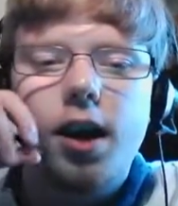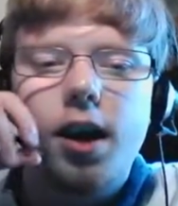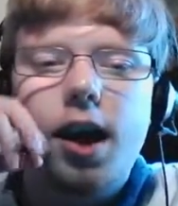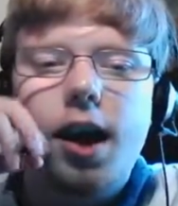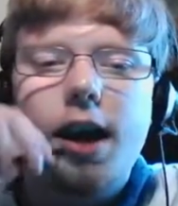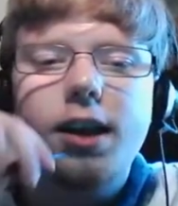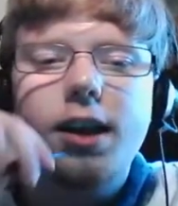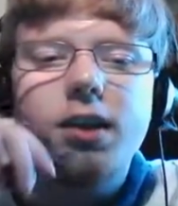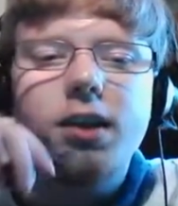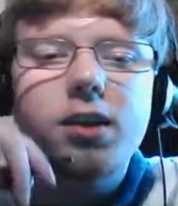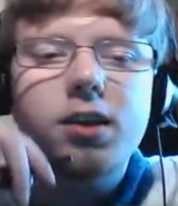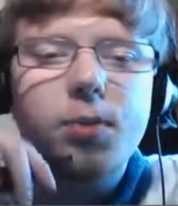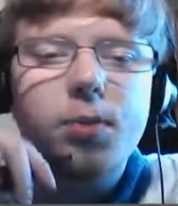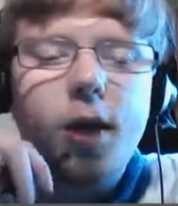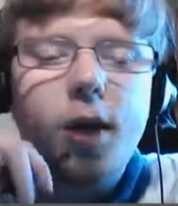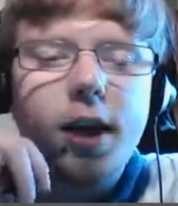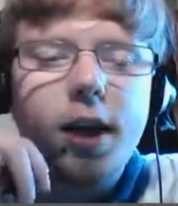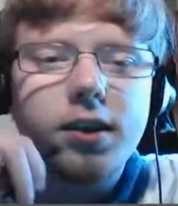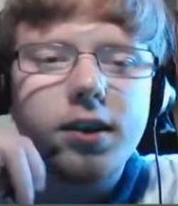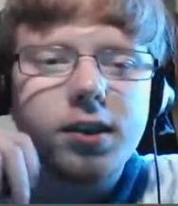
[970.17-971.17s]
at least
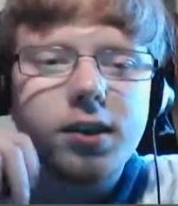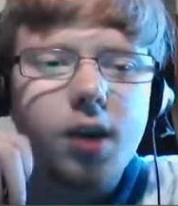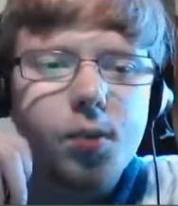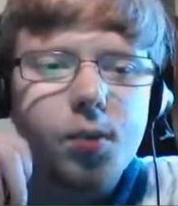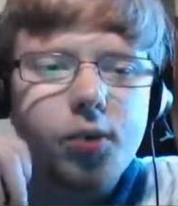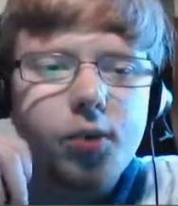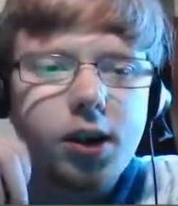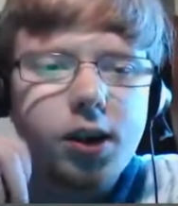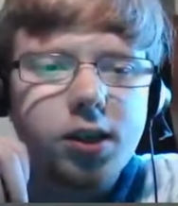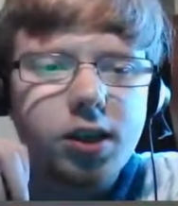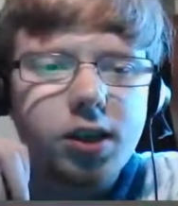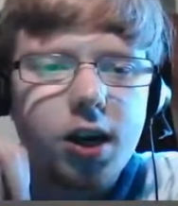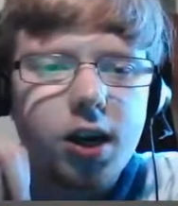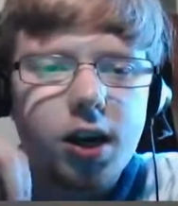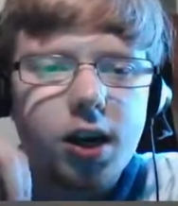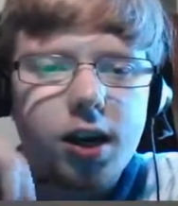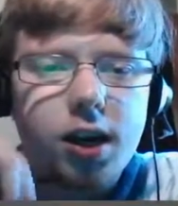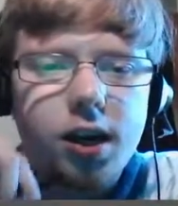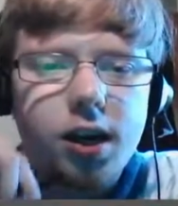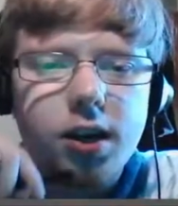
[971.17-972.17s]
applying some pressure
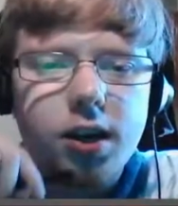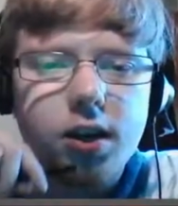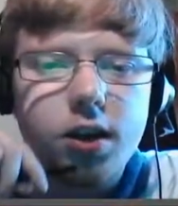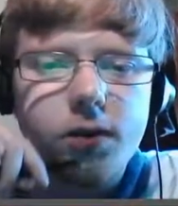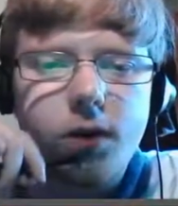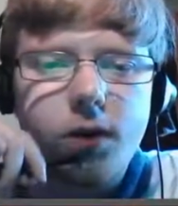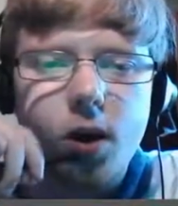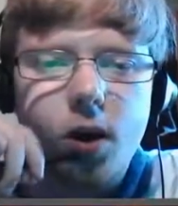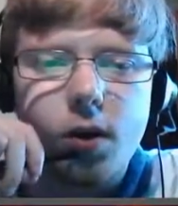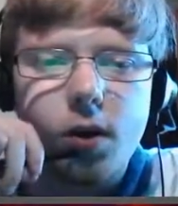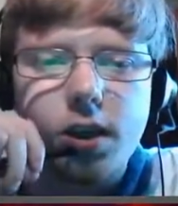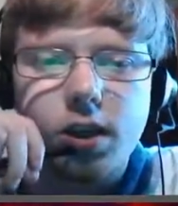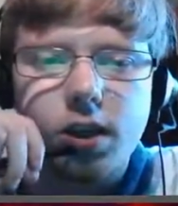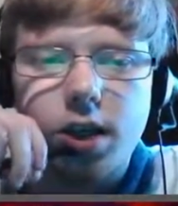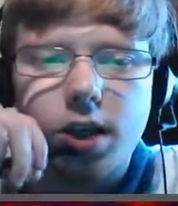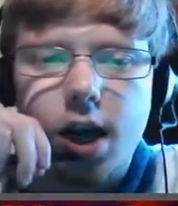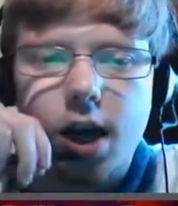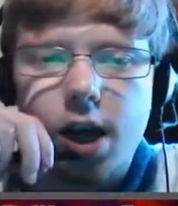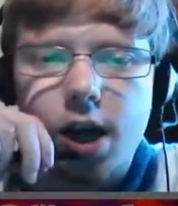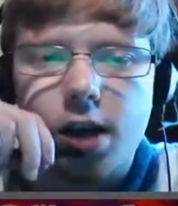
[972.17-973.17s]
in the following
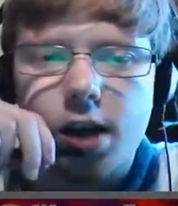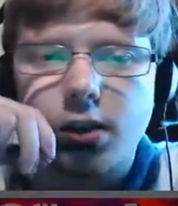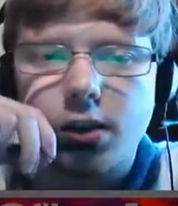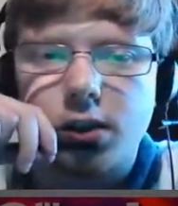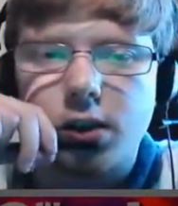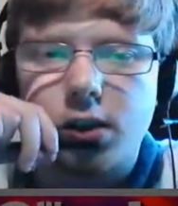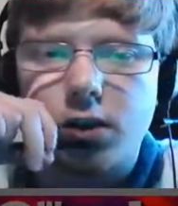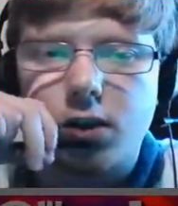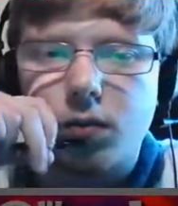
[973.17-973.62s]
turns.